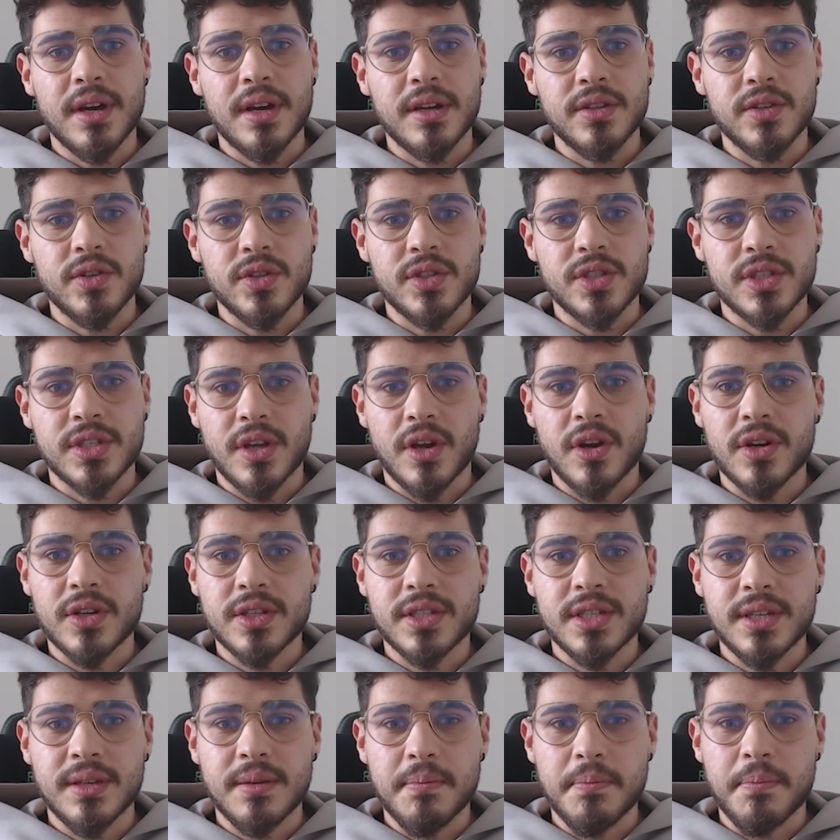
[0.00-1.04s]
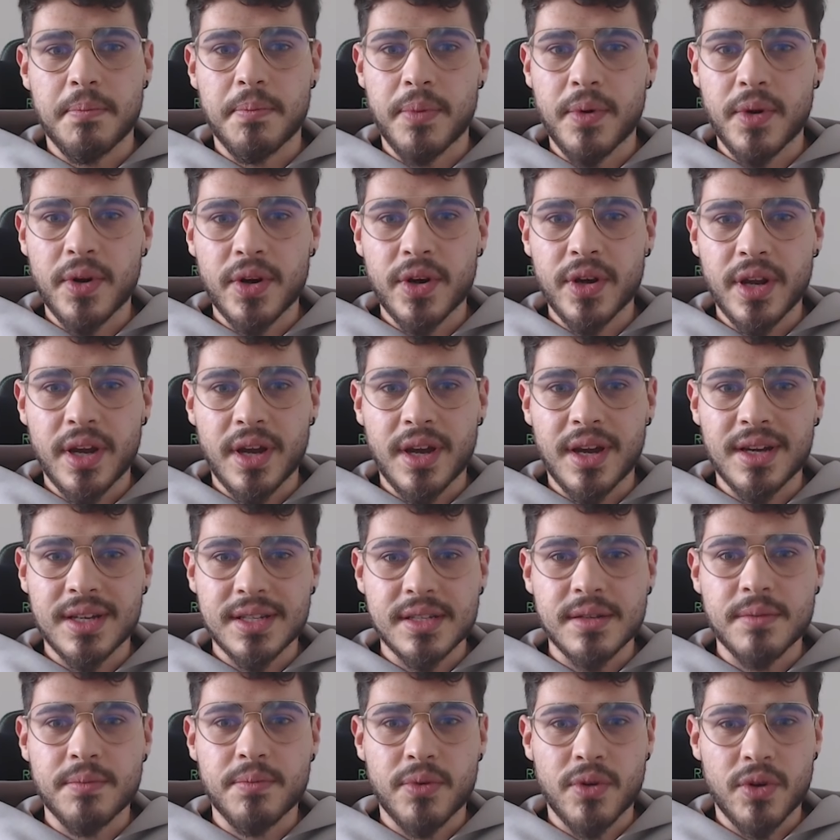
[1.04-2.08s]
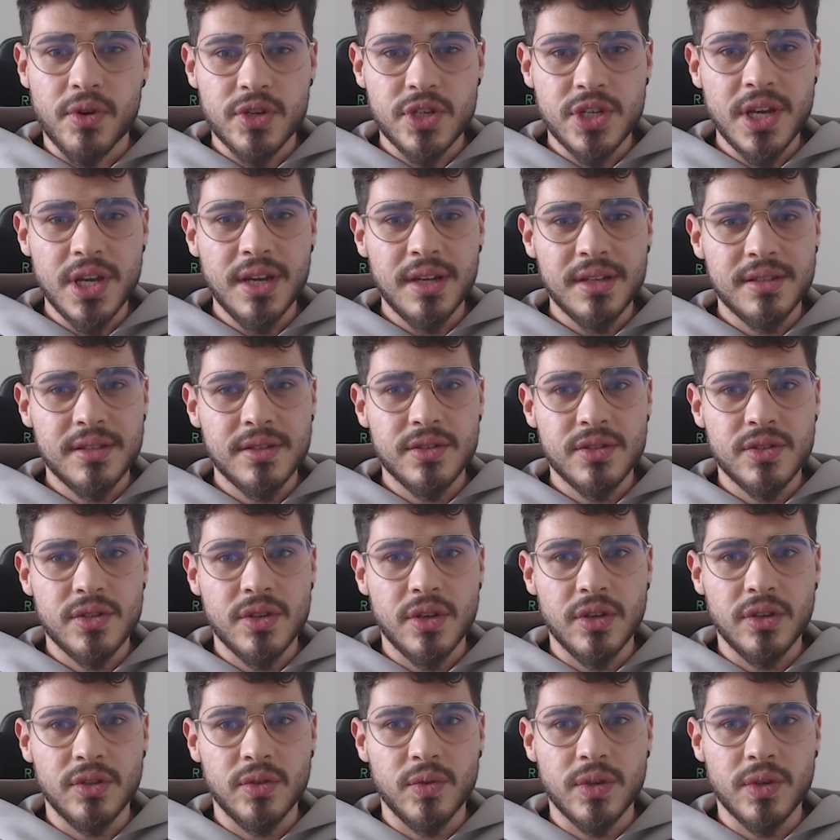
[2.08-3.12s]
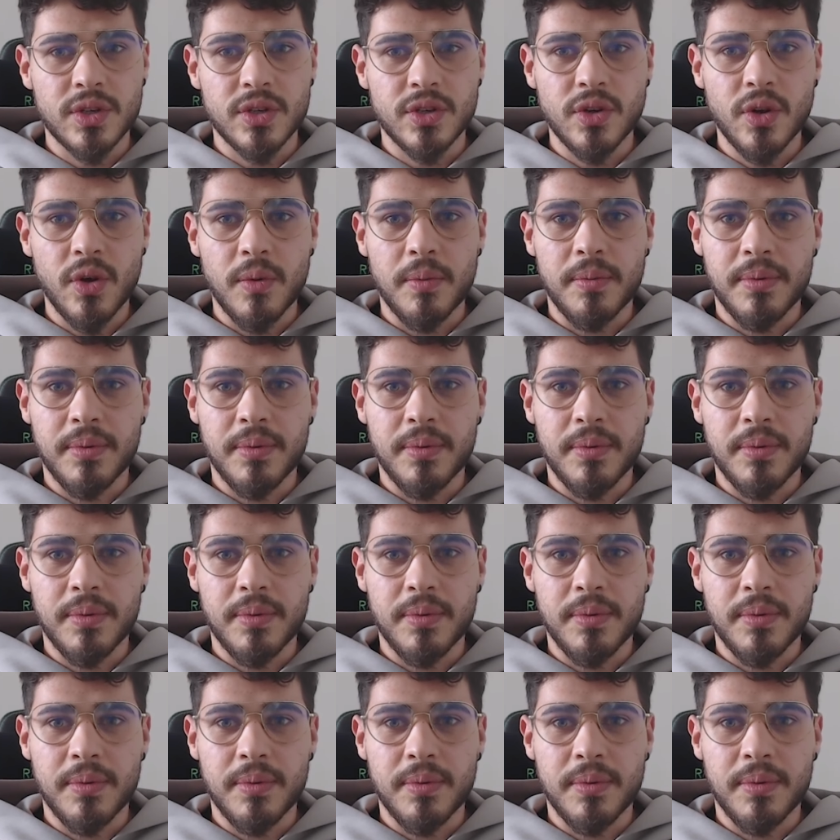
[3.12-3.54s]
you started born as a project, so you were not